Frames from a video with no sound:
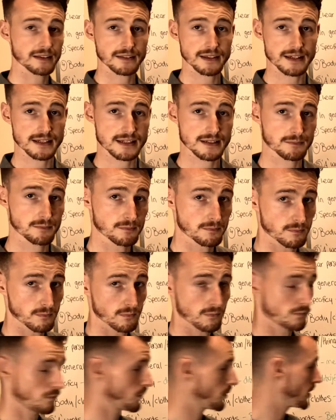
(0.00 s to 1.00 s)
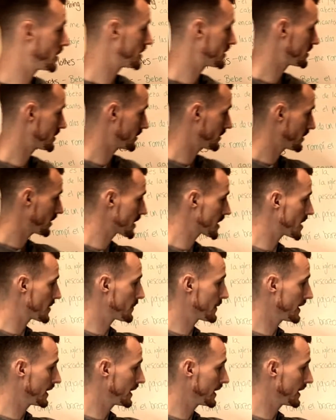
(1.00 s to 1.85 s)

this word up